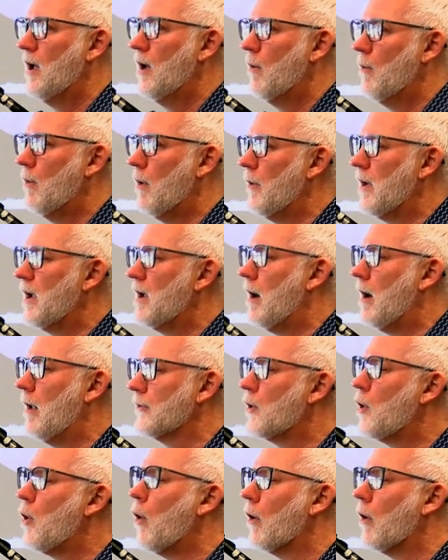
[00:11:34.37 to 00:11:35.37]
what we called
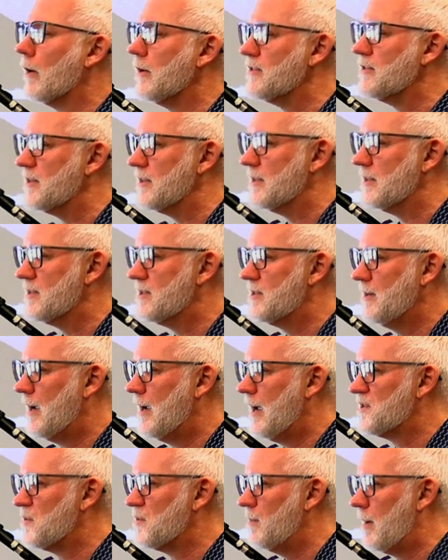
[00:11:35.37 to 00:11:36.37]
choruses. You
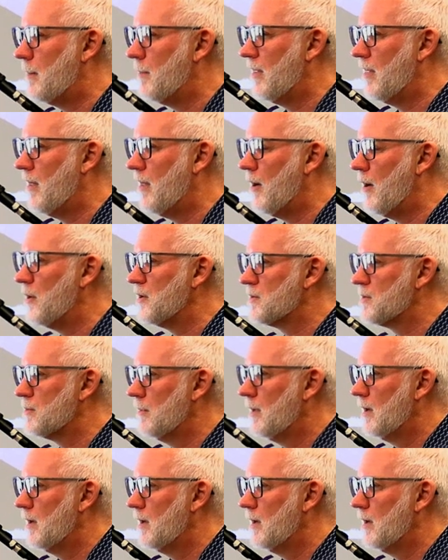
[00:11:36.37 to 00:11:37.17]
guys remember those?